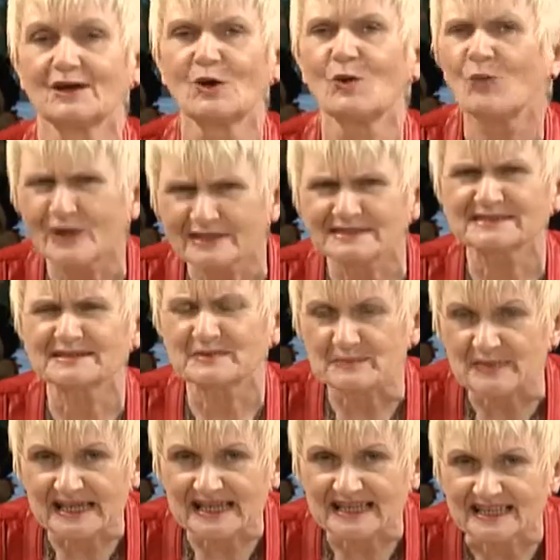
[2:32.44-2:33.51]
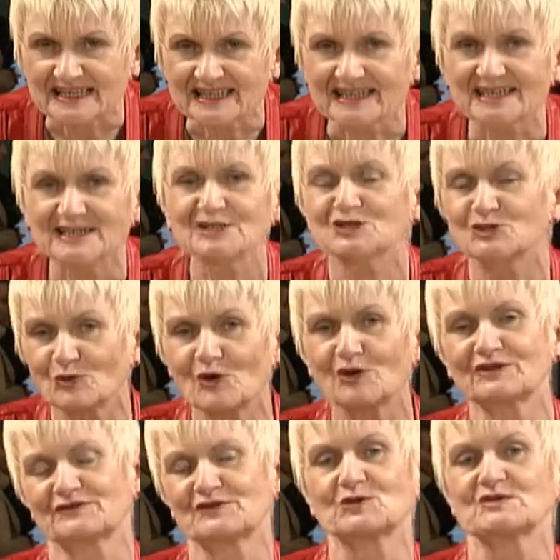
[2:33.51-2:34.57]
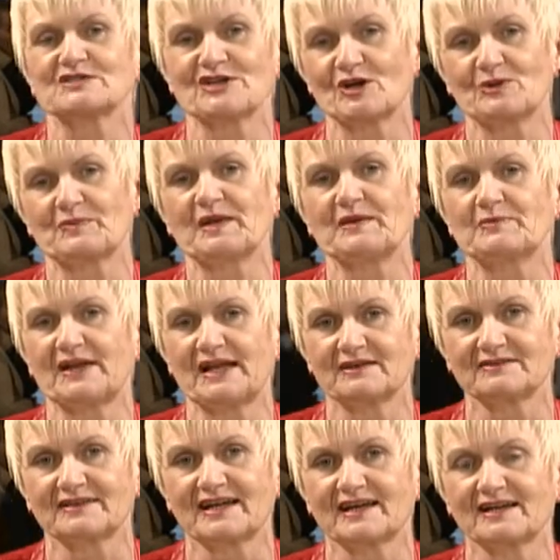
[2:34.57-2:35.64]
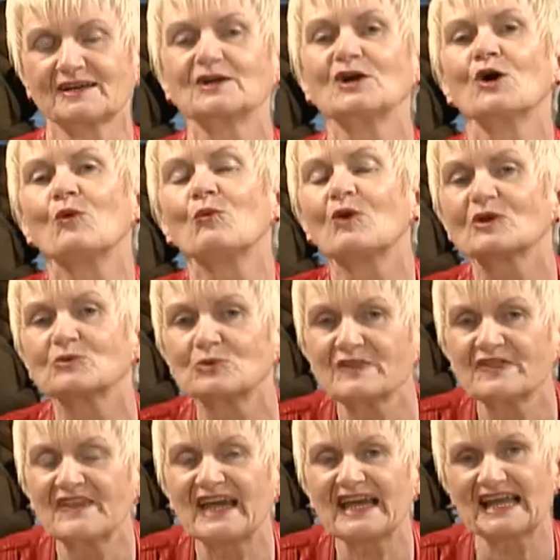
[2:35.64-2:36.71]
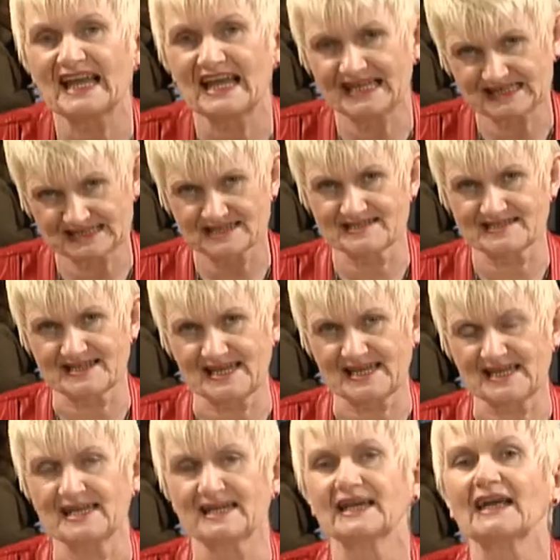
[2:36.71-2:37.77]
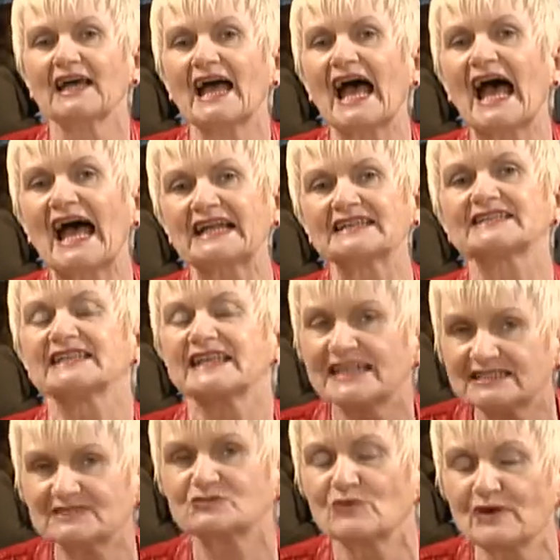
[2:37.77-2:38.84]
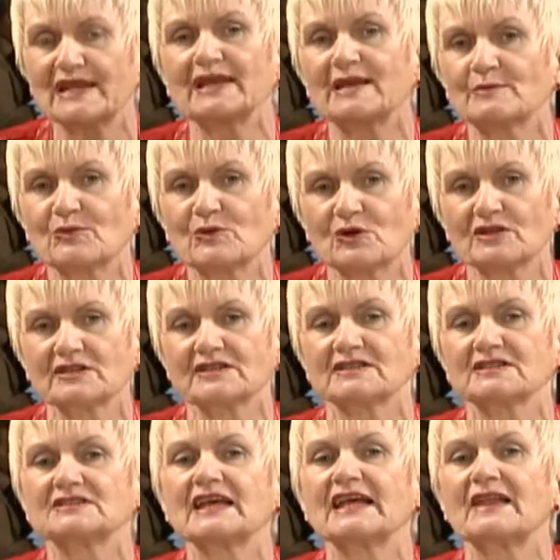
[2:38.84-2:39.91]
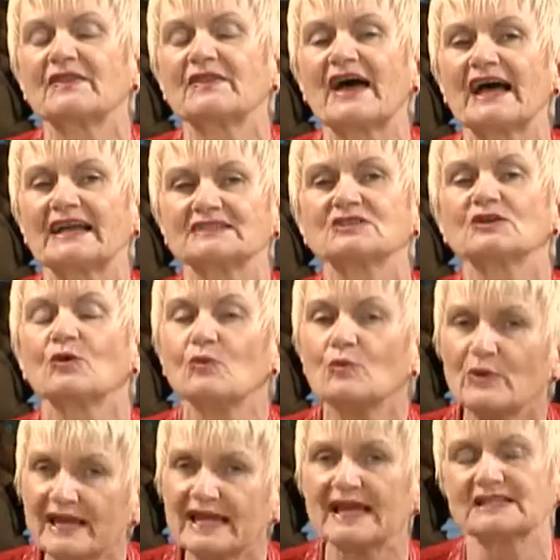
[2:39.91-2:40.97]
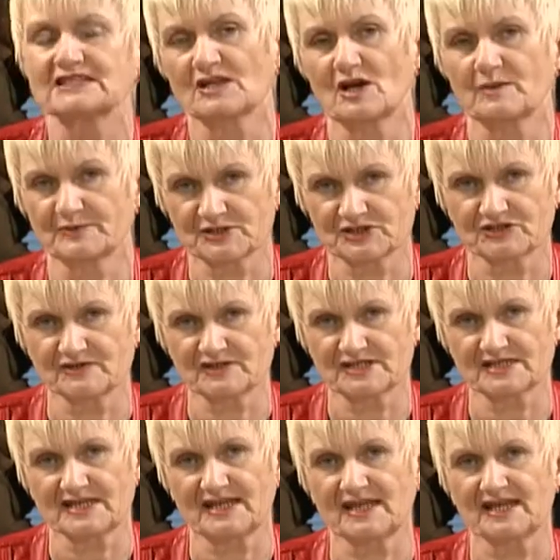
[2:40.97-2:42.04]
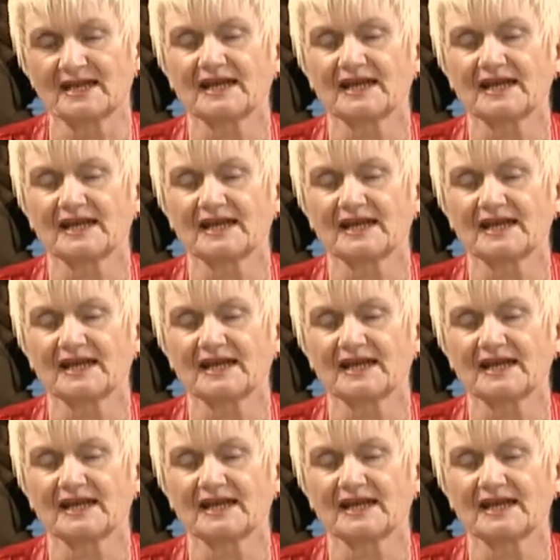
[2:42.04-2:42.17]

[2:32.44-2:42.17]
what does it mean to all of those young people out there? What would they like to see? And it's really important that we get an opportunity